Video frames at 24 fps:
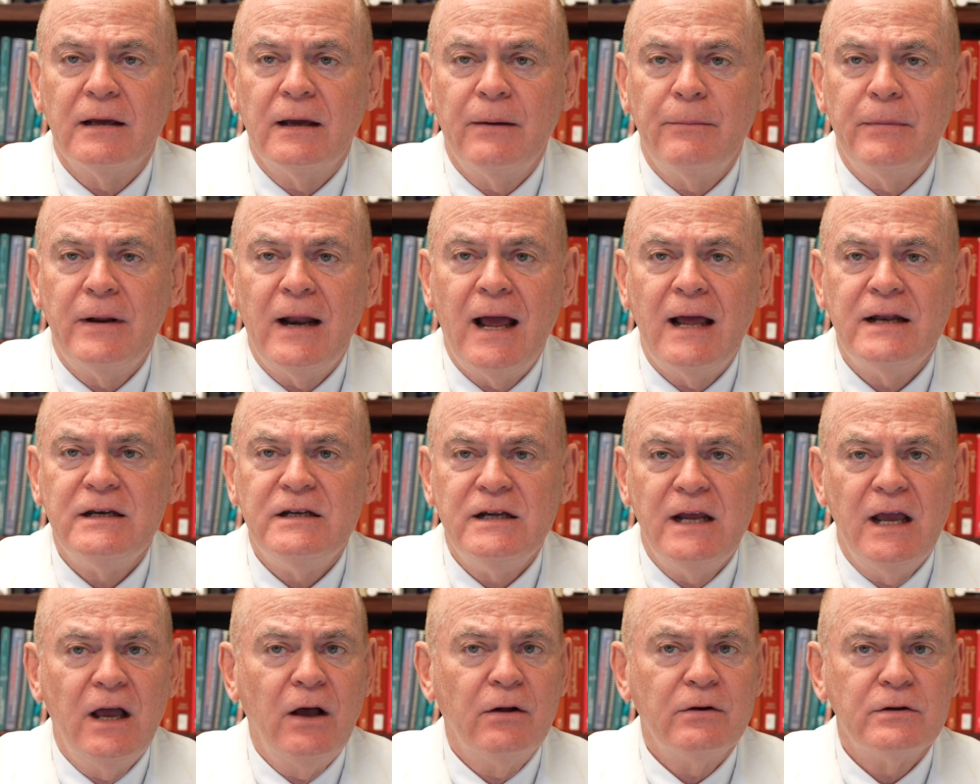I mean, I'd
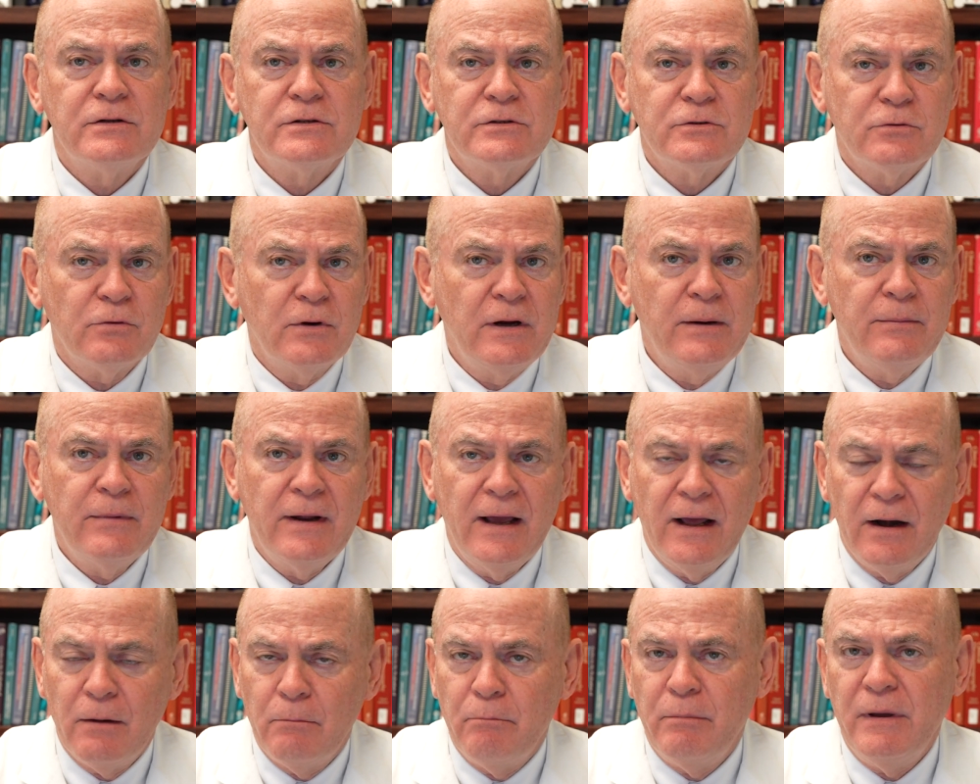yelled and screamed
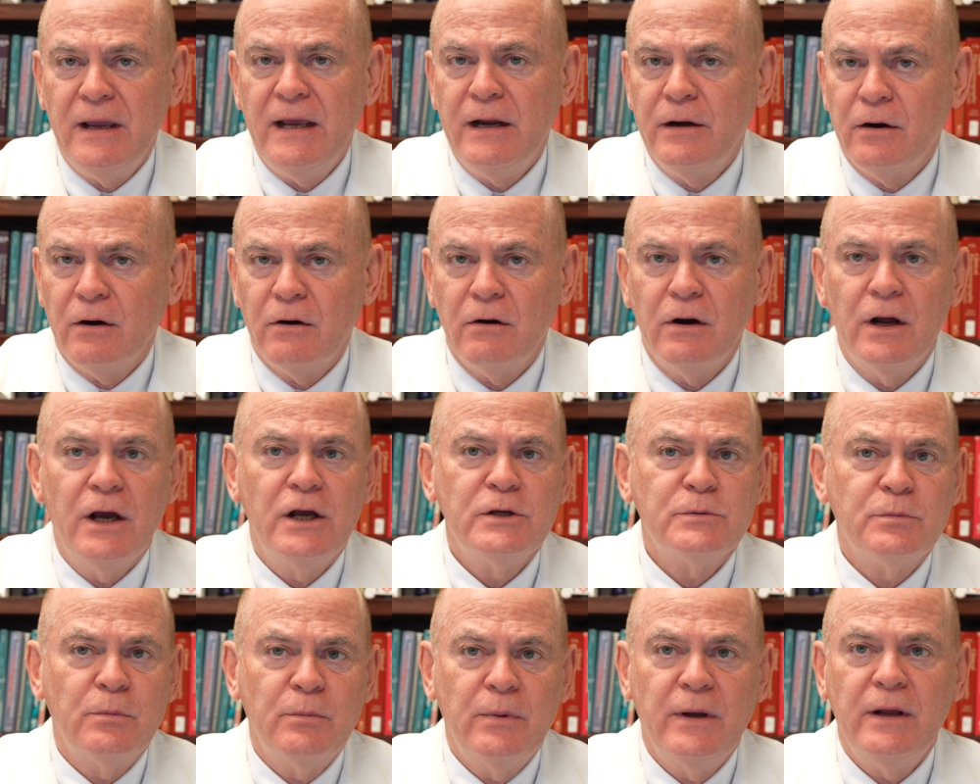at her, beat her, her
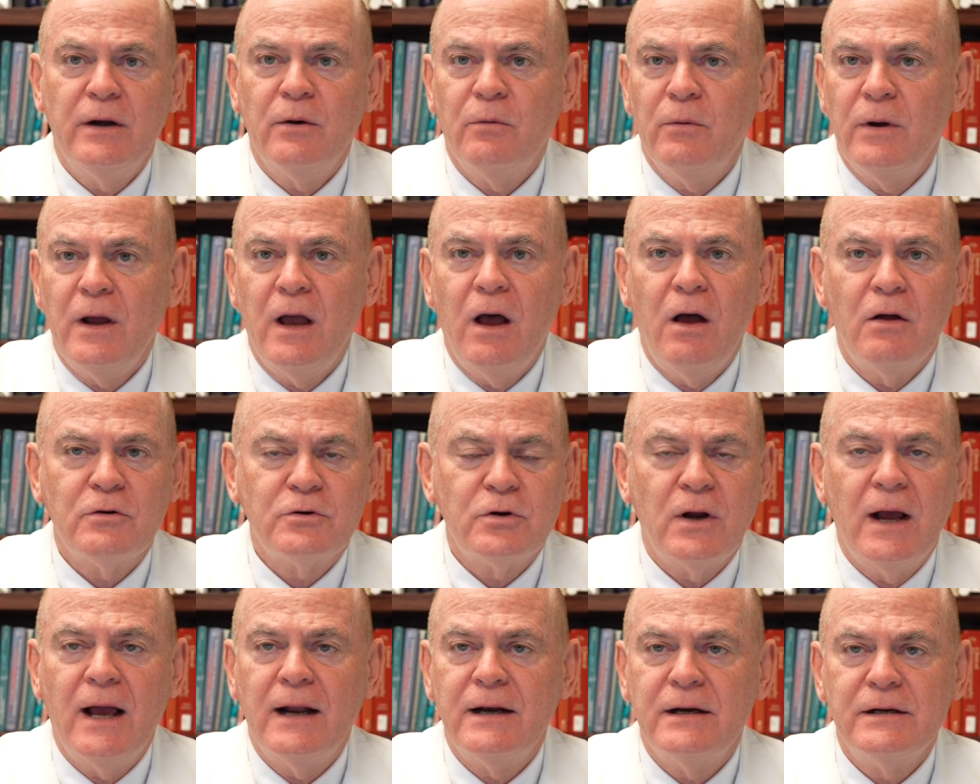husband beat her. We all
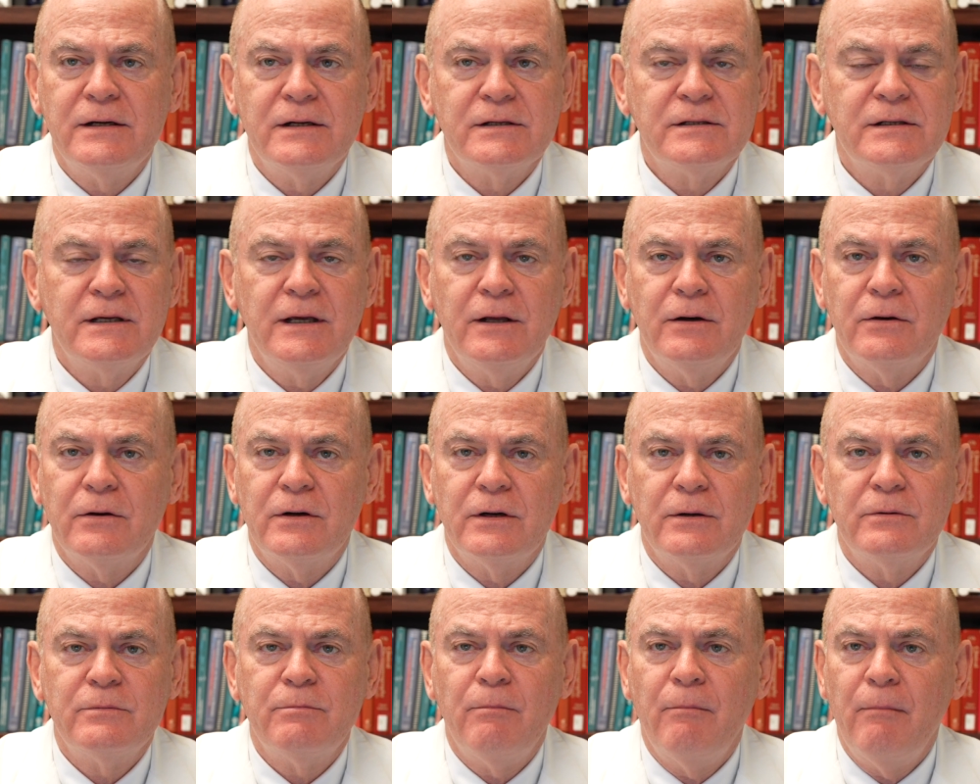tried to just get her
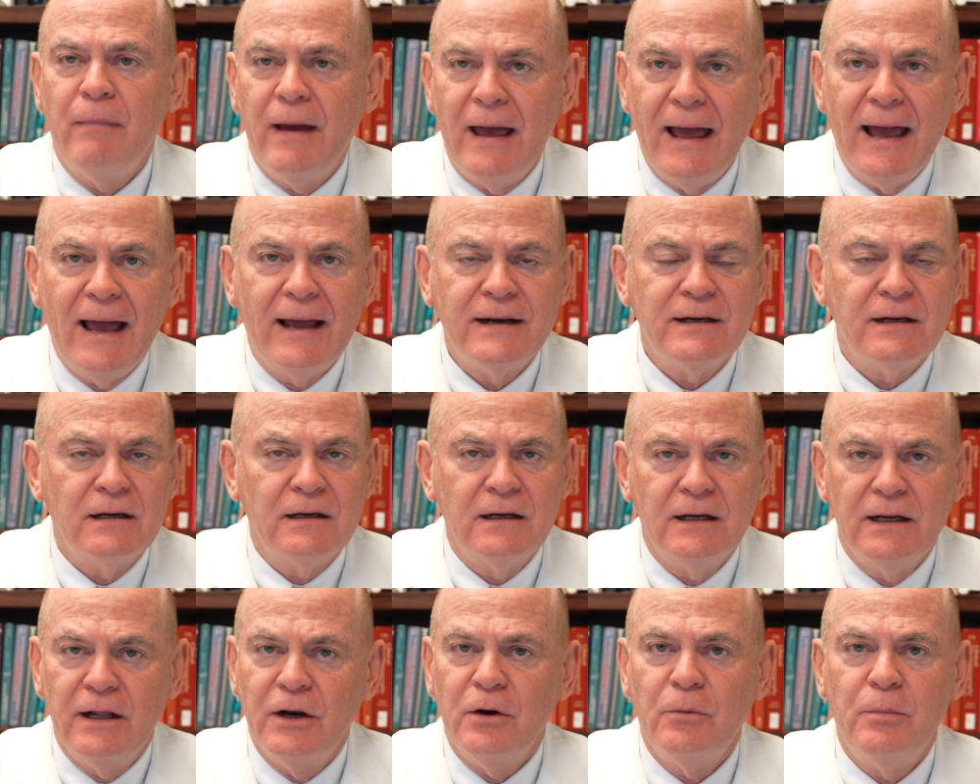to mind a
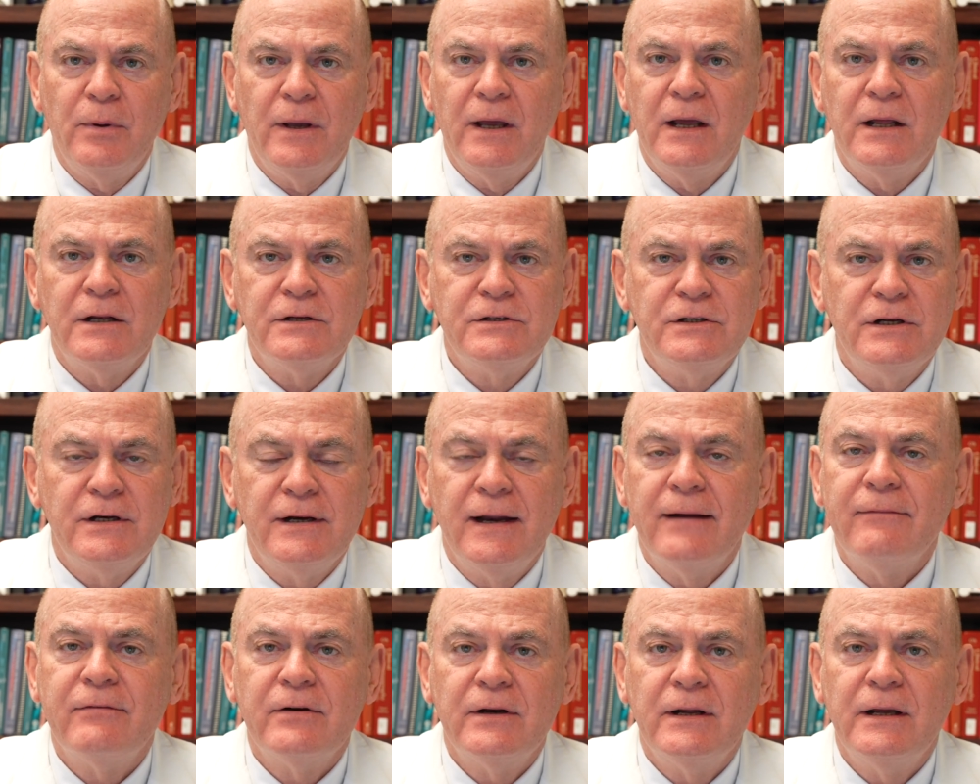little bit, and she
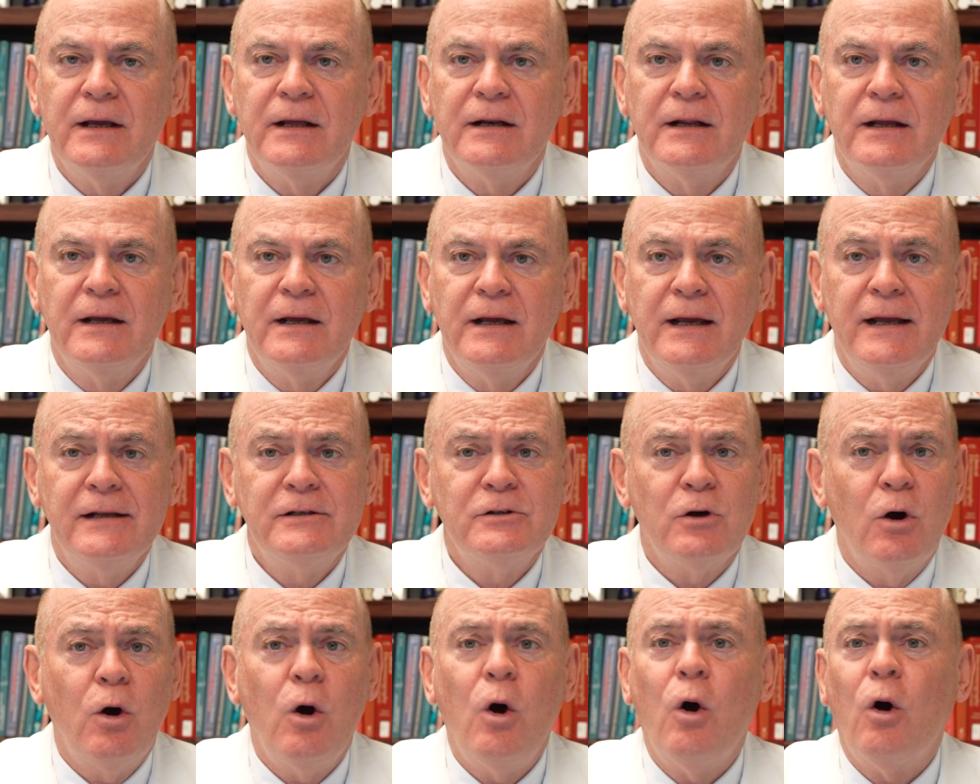never did. It's
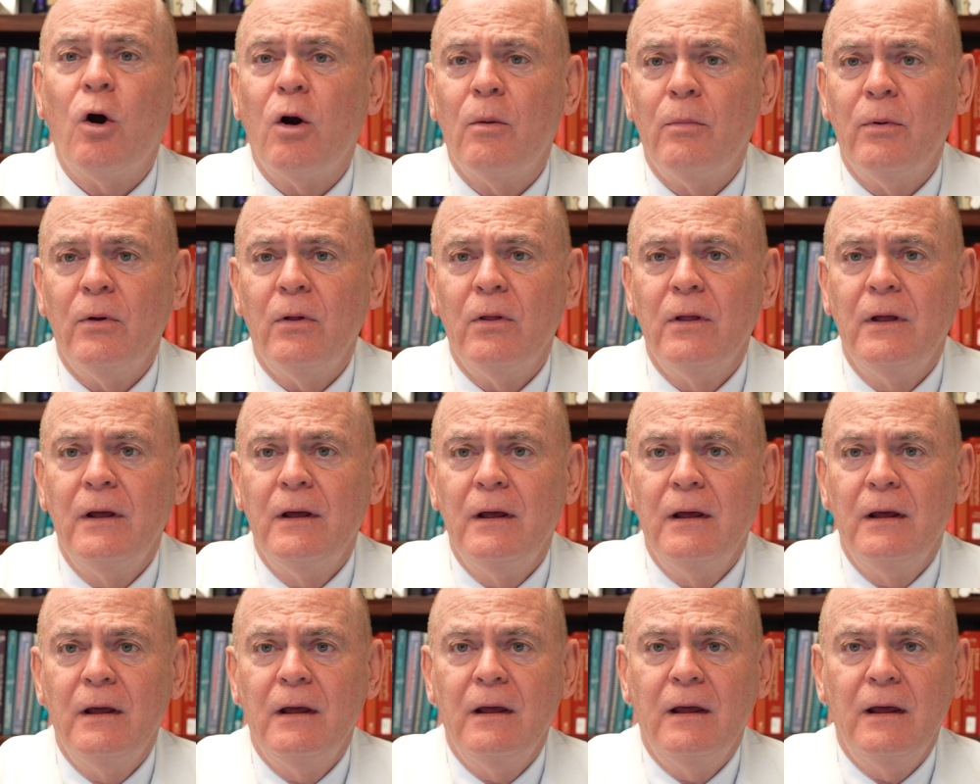horrible.
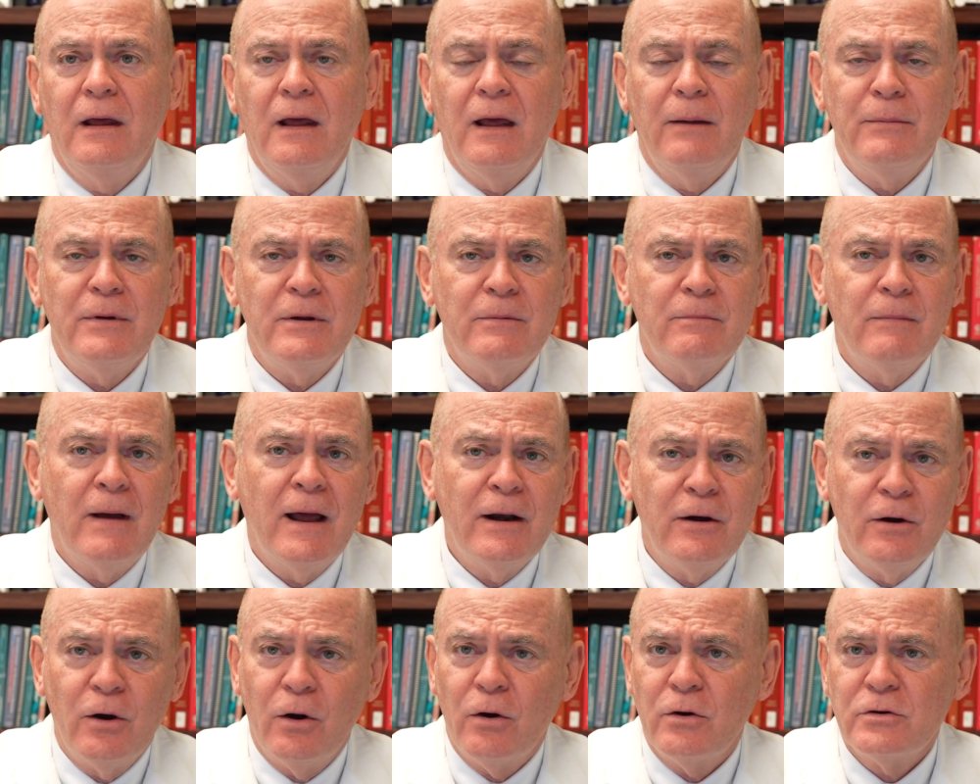I mean, my
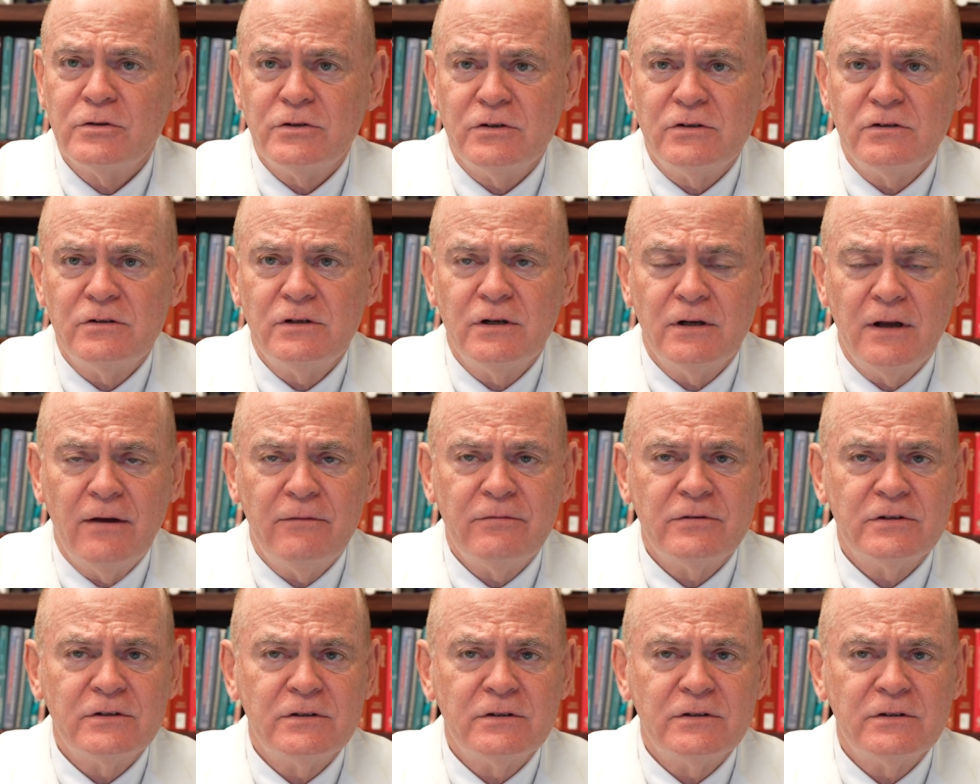nurse is tough